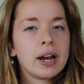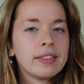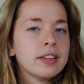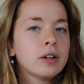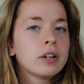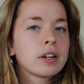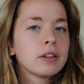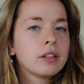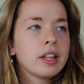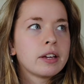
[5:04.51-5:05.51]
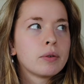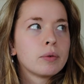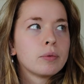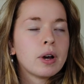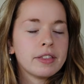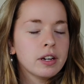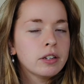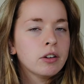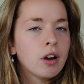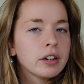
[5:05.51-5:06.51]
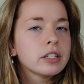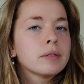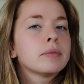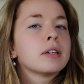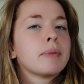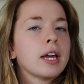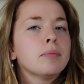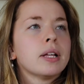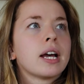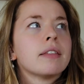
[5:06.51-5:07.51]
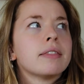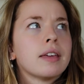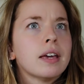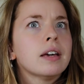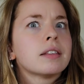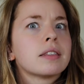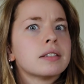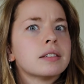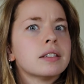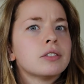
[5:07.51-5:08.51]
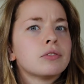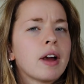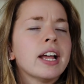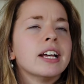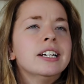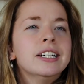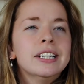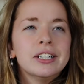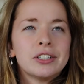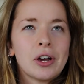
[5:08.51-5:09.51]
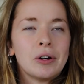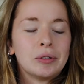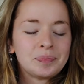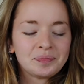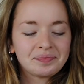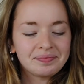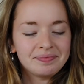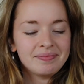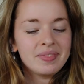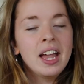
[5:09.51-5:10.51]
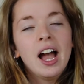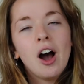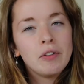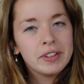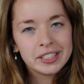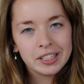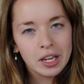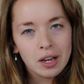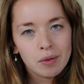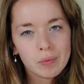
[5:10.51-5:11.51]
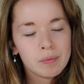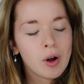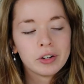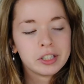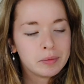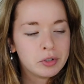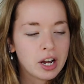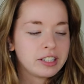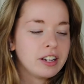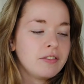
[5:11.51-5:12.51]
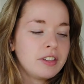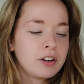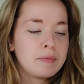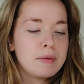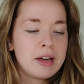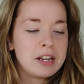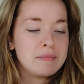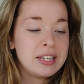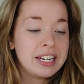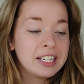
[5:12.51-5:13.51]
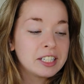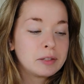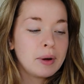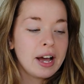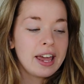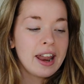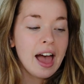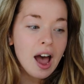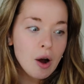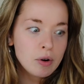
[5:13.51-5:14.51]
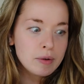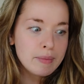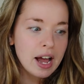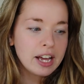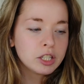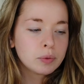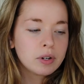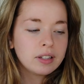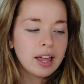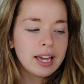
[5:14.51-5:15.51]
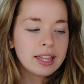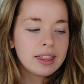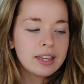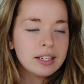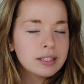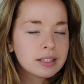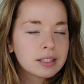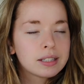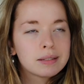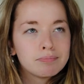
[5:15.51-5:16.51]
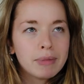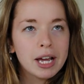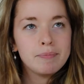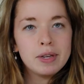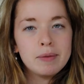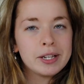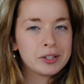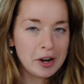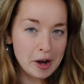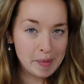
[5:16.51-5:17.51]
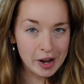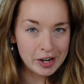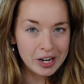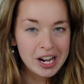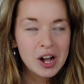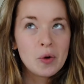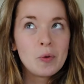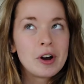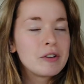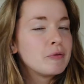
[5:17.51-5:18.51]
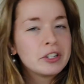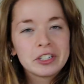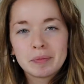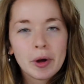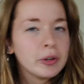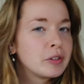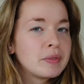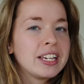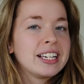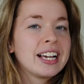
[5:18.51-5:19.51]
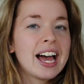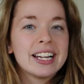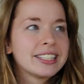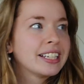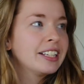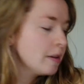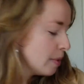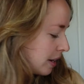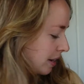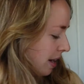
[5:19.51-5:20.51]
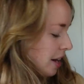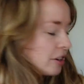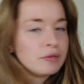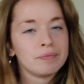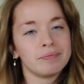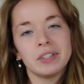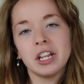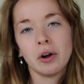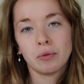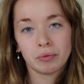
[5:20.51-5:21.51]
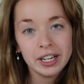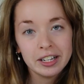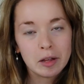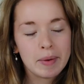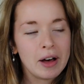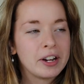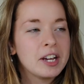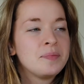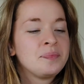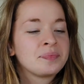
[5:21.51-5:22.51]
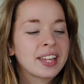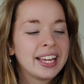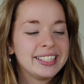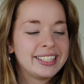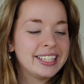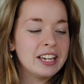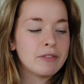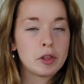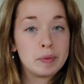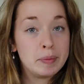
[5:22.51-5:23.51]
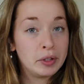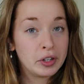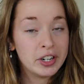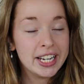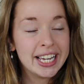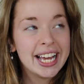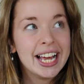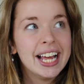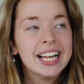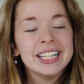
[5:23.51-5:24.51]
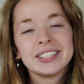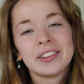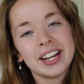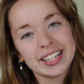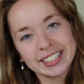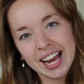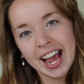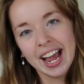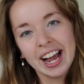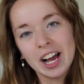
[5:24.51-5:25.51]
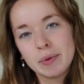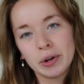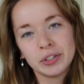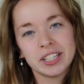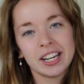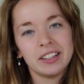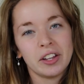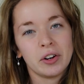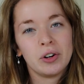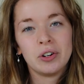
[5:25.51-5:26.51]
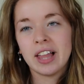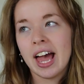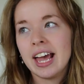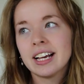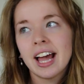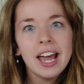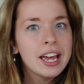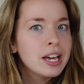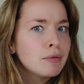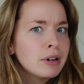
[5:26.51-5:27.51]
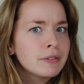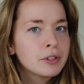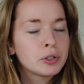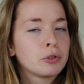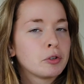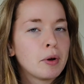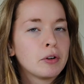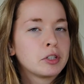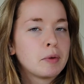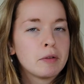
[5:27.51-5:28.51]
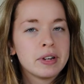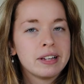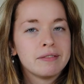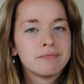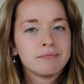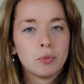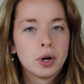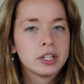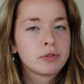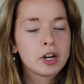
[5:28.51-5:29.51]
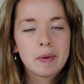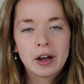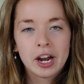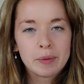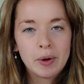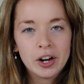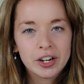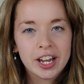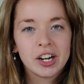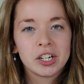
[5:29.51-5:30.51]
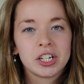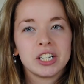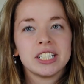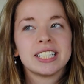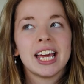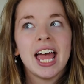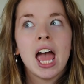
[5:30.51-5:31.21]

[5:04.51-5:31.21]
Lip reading: but I think you're onto something, babe. Like, I think this is right. So obviously art's subjective. There can be many meanings, but in our minds, we were like, this might be based on Harry Potter. What if we just post something kind of silly, but kind of, real about it and see if other people agree? So the next day I posted a little like, hey, what if the Tortured Poets Department was written about Harry Potter characters?